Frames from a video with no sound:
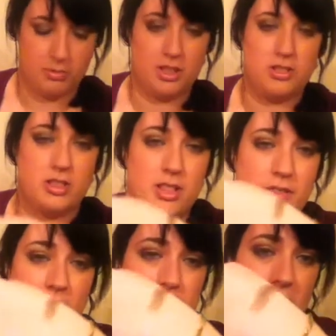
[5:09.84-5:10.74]
That's just the
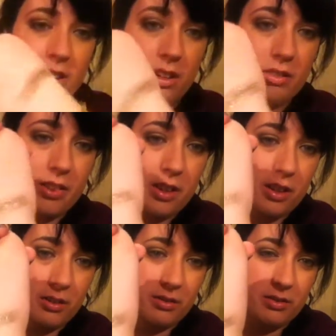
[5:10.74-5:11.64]
effect you get off it
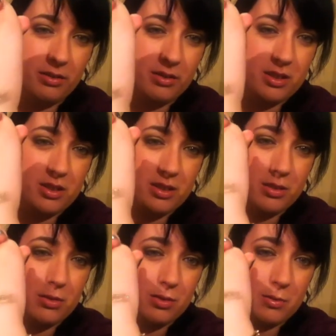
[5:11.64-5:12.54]
there. It's
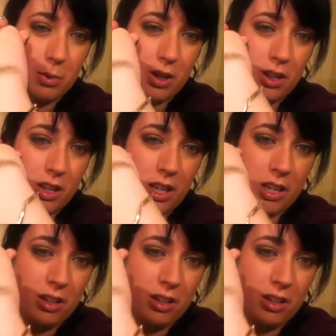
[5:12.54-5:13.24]
so sparkly.